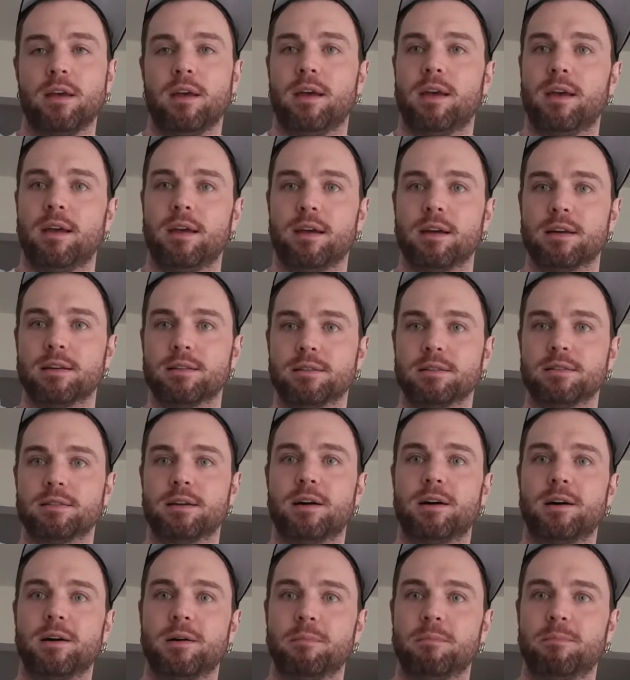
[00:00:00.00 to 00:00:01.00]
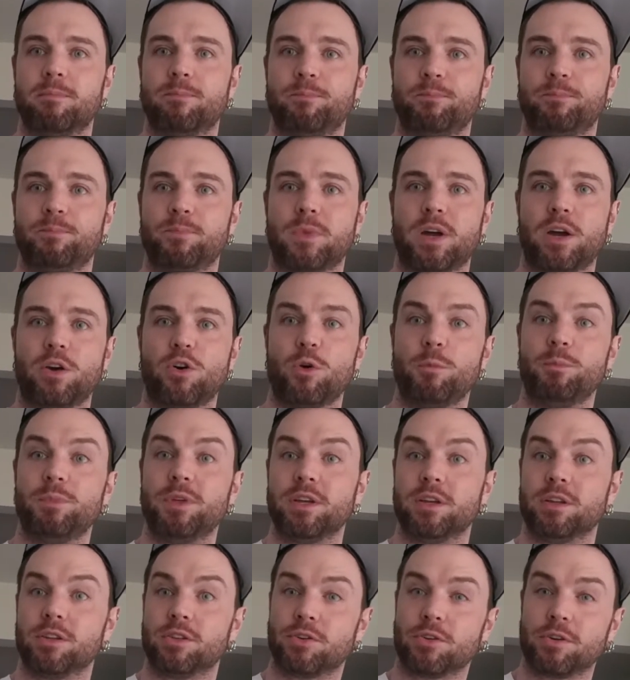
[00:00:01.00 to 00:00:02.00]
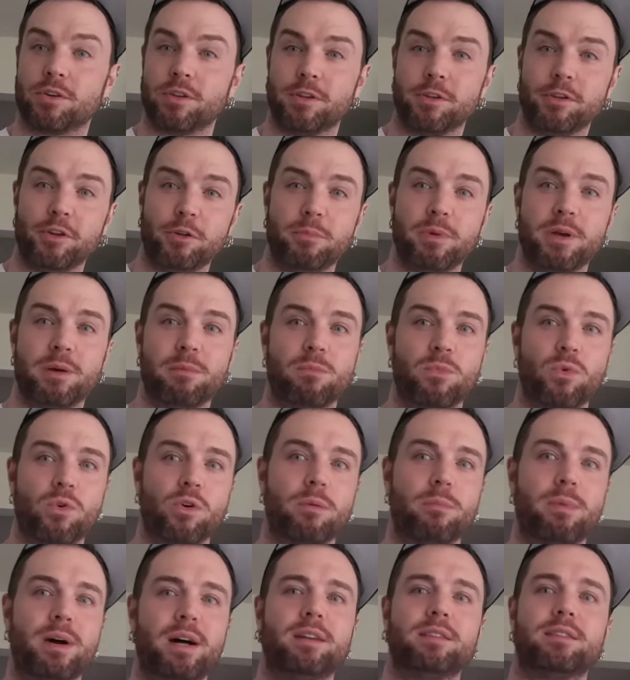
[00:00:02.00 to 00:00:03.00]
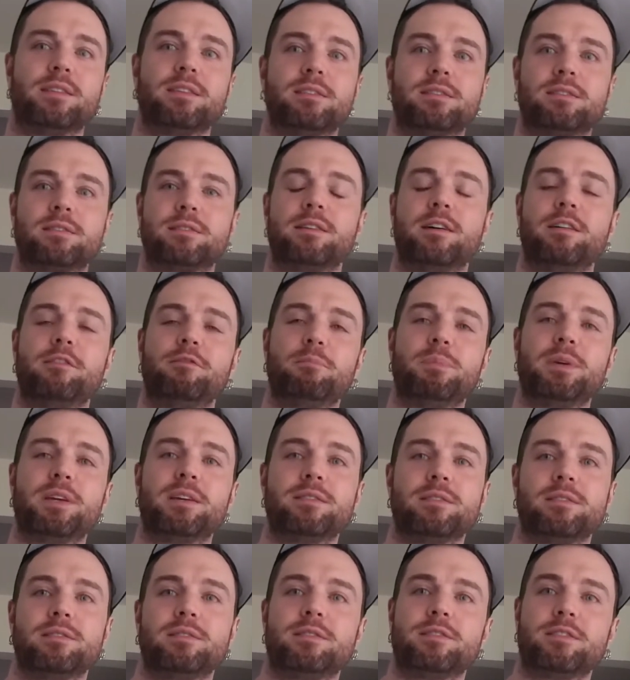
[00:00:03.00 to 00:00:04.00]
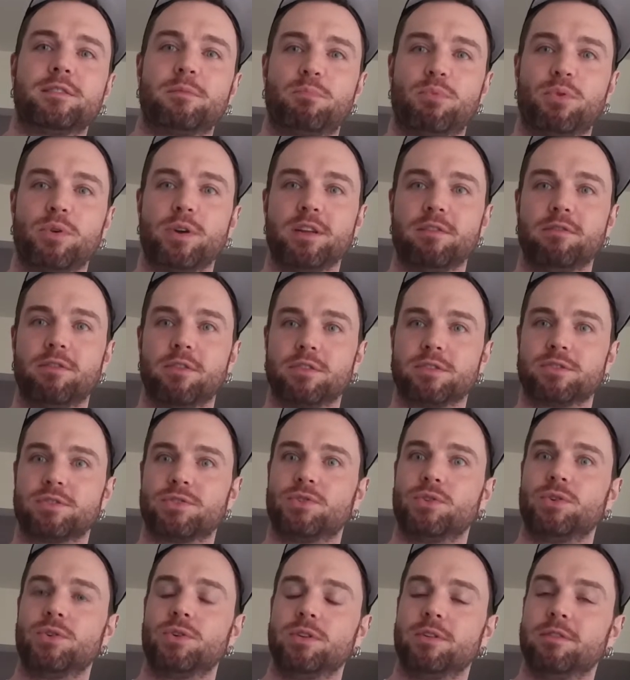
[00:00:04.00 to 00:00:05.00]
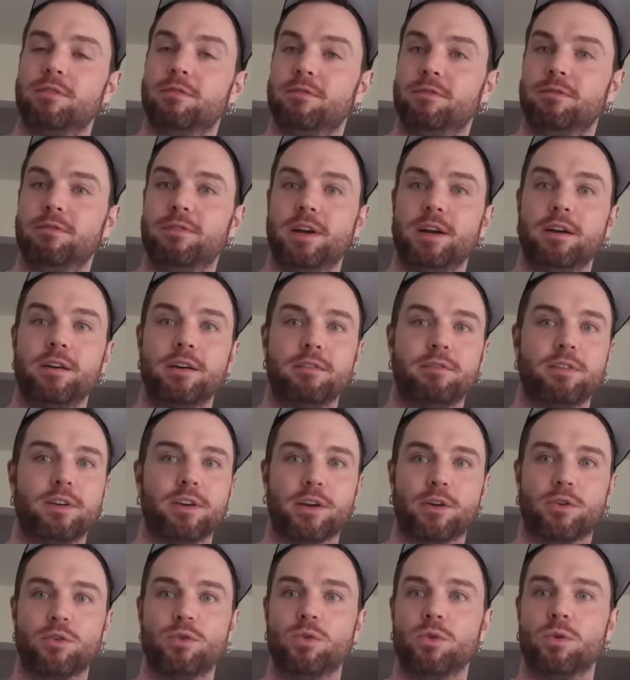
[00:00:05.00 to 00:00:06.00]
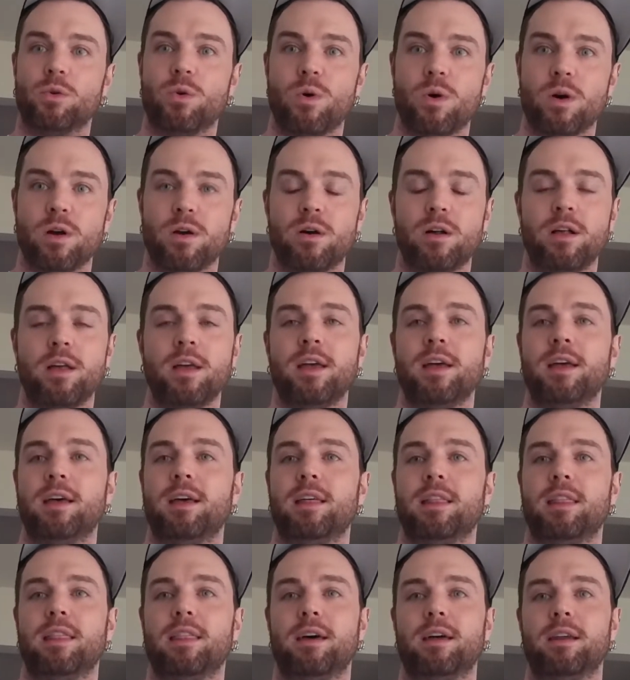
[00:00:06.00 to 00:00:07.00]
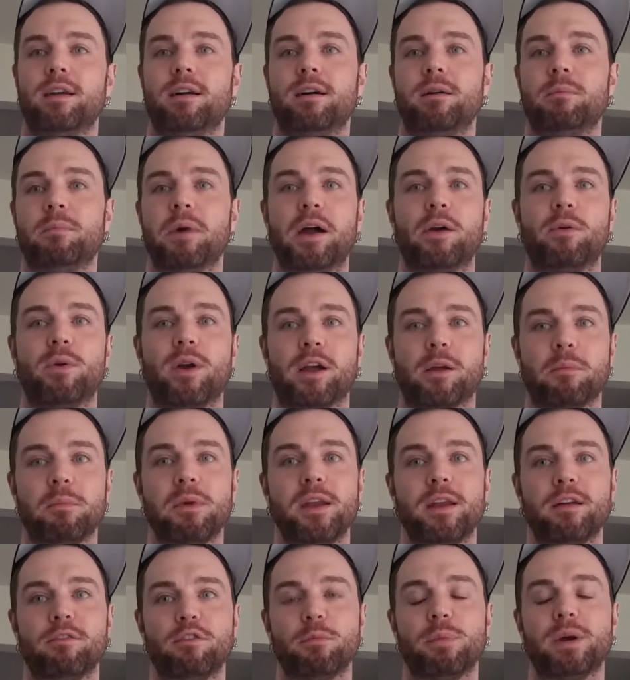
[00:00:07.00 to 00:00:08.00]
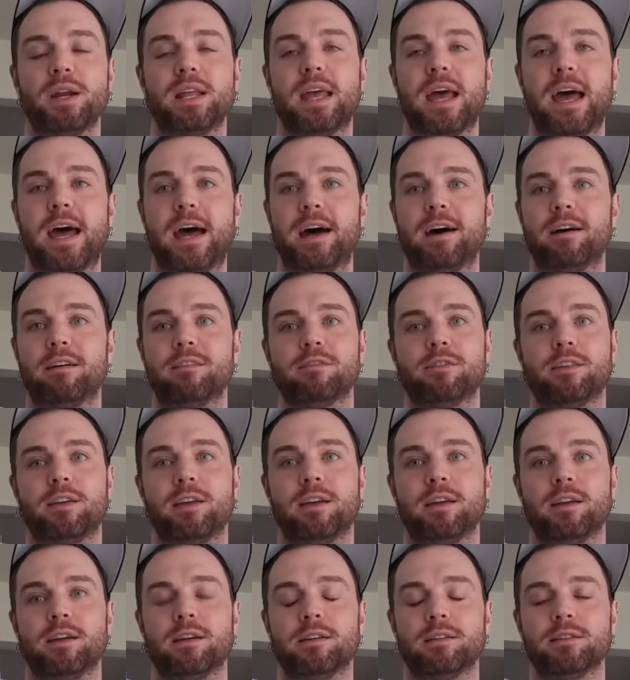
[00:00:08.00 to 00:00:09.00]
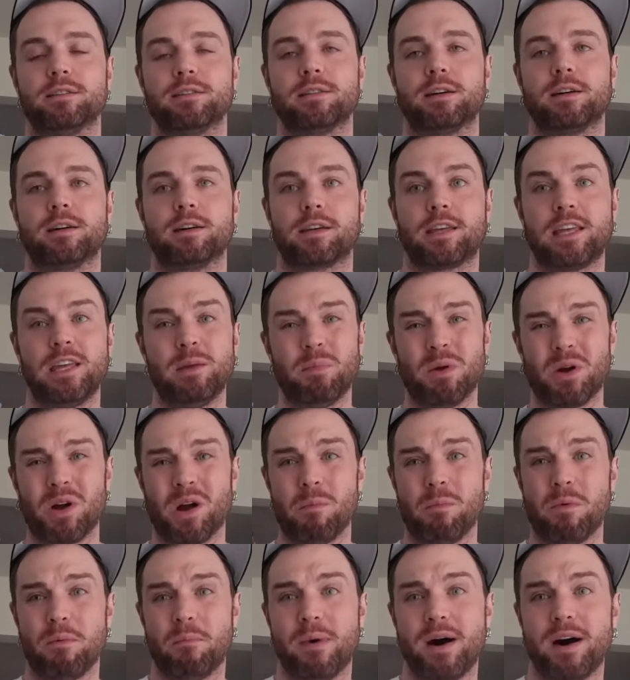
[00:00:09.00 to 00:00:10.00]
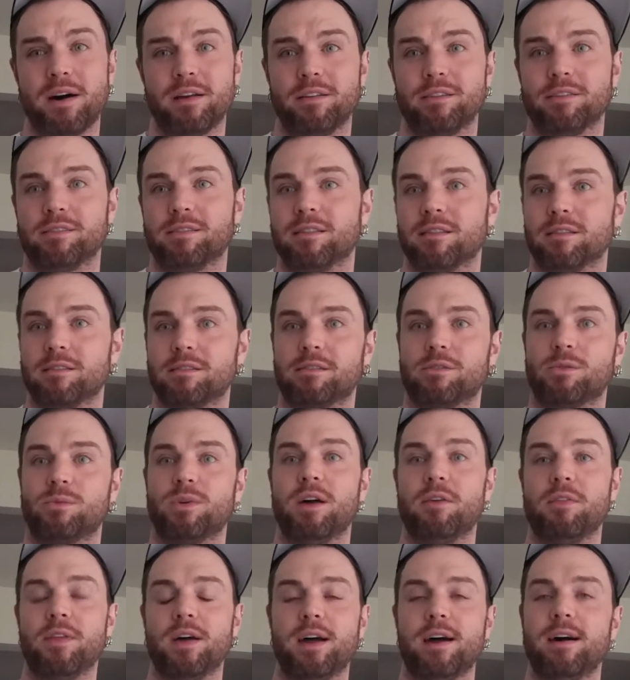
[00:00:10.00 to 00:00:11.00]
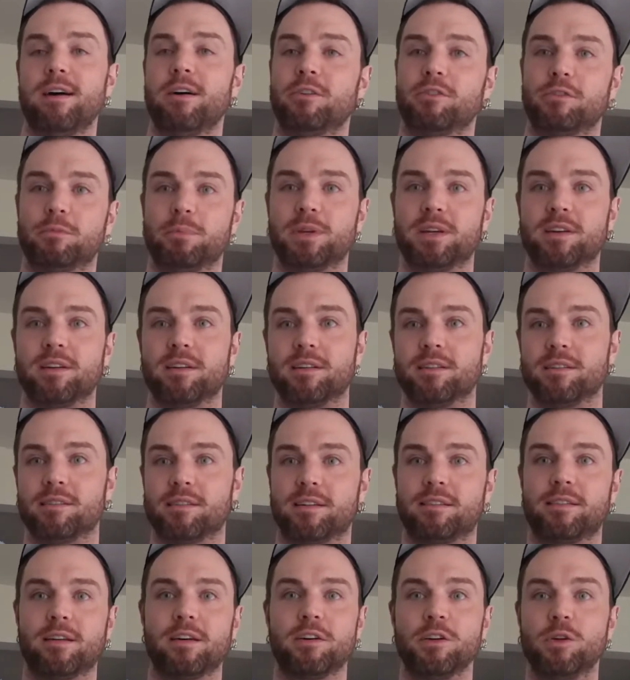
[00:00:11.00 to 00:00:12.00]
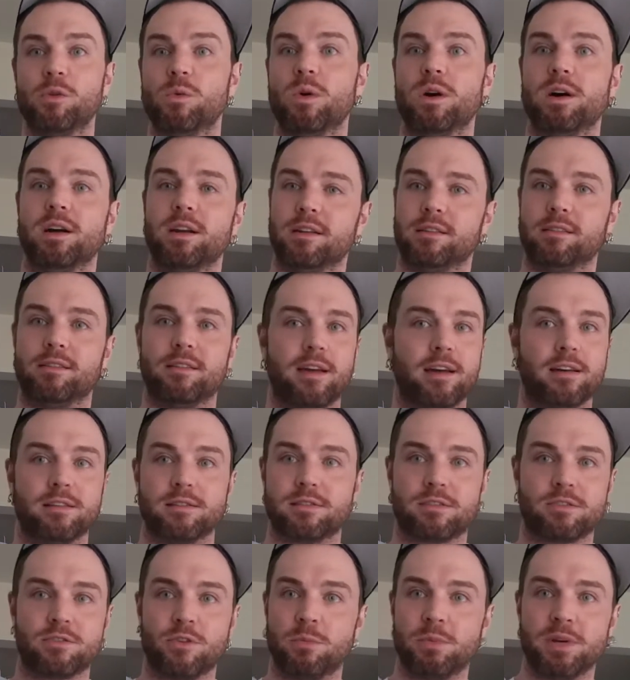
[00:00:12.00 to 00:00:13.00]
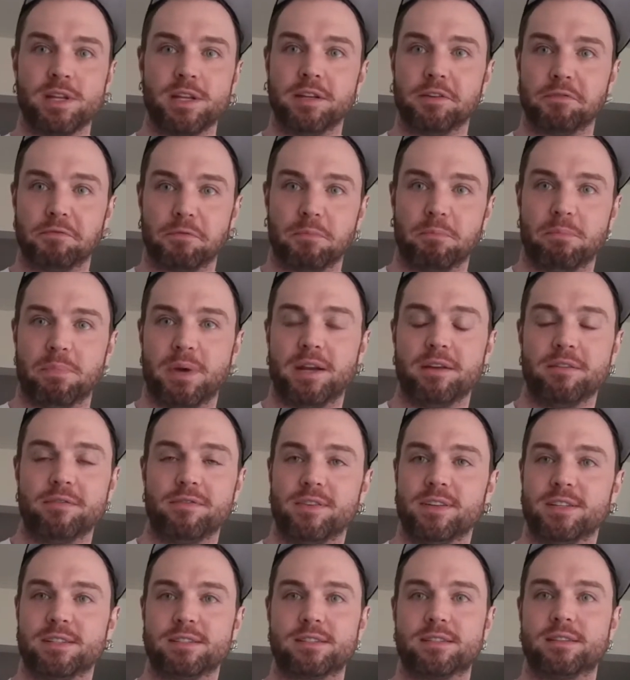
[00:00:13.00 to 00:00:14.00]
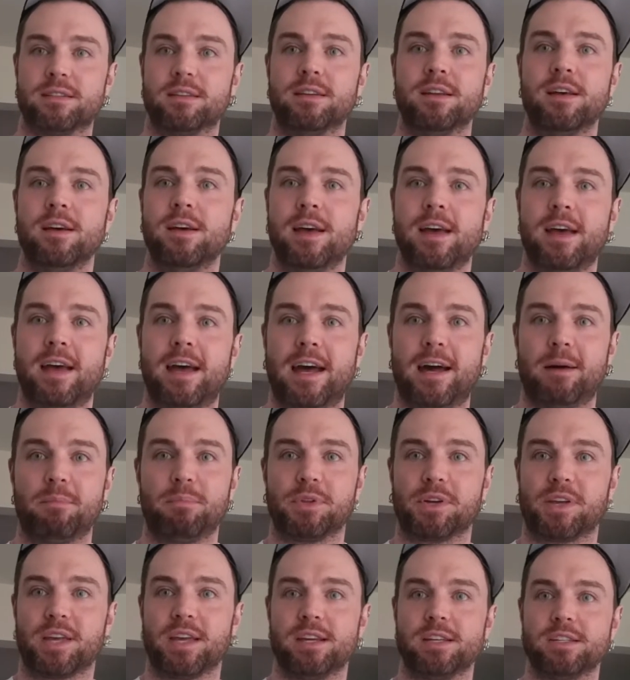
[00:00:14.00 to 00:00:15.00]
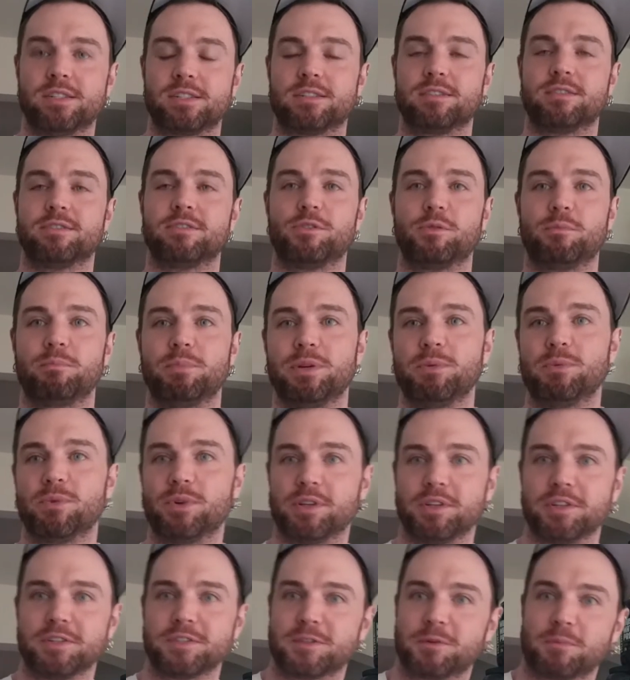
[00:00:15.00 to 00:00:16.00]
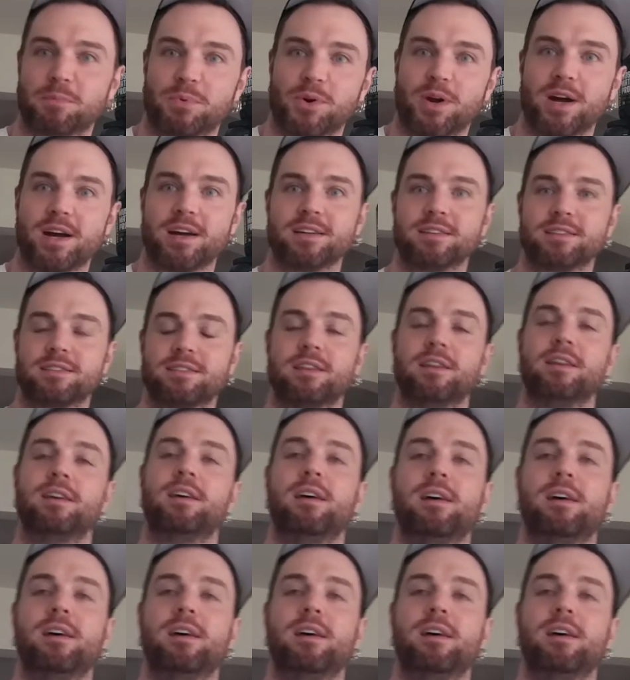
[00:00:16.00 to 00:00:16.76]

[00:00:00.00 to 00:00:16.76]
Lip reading: And I hope that you learn a little bit more about this stuff because it's a pretty versatile, very, very cool oil that I recommend everybody have. And keep a couple bottles of this around the house because I tell you what, it has so many different benefits and applications. You'll be really surprised.